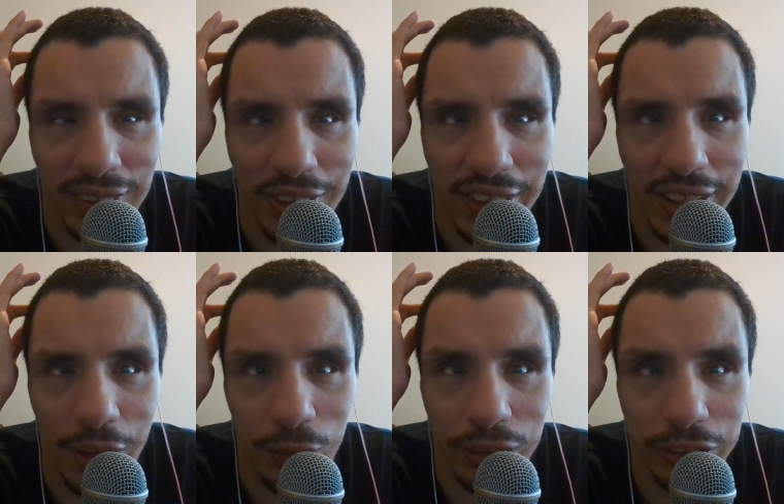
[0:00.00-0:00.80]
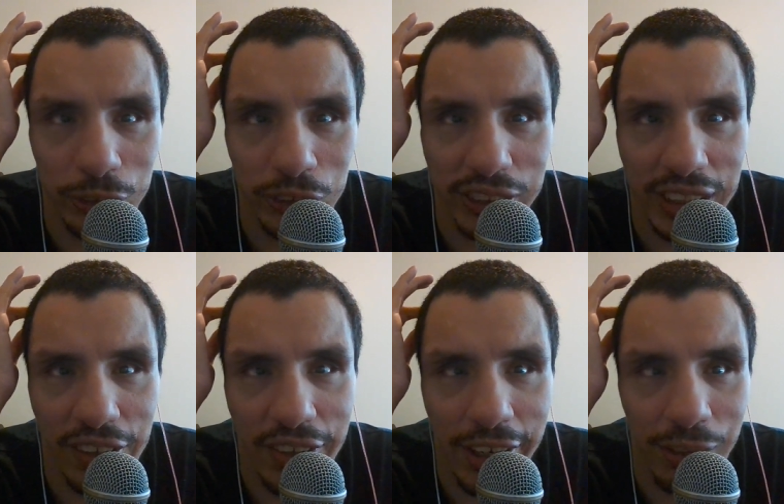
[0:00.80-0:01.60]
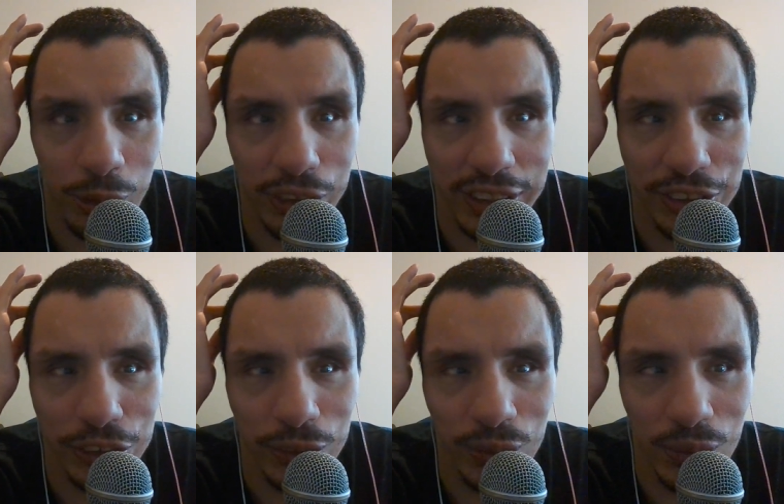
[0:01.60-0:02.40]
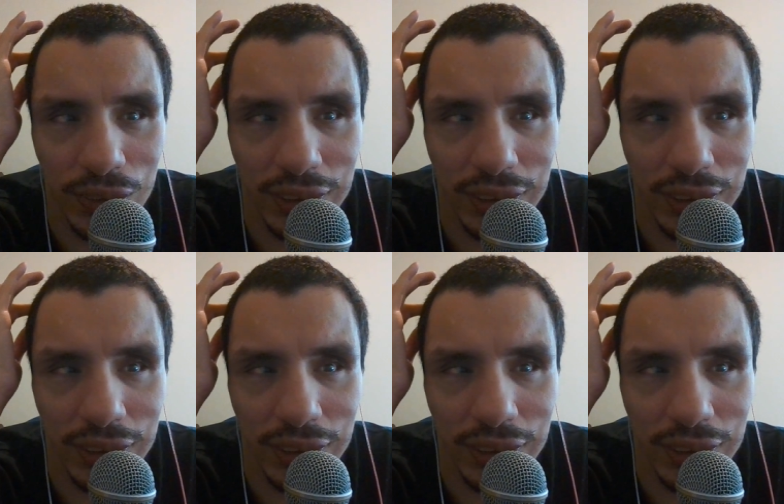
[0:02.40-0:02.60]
that I don't understand that I will get to